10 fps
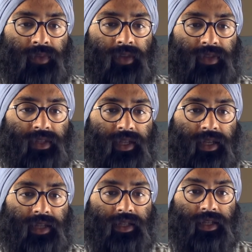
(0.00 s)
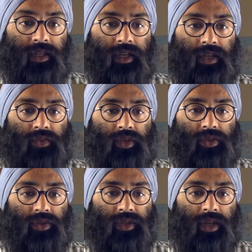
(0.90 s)
This guy gets hit, he has a
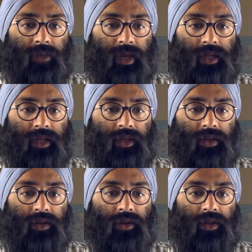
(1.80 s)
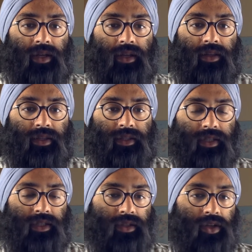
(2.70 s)
resource to come back here. This can
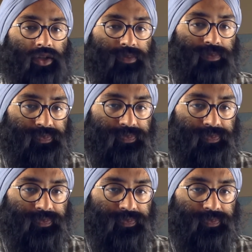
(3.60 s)
dislodge him.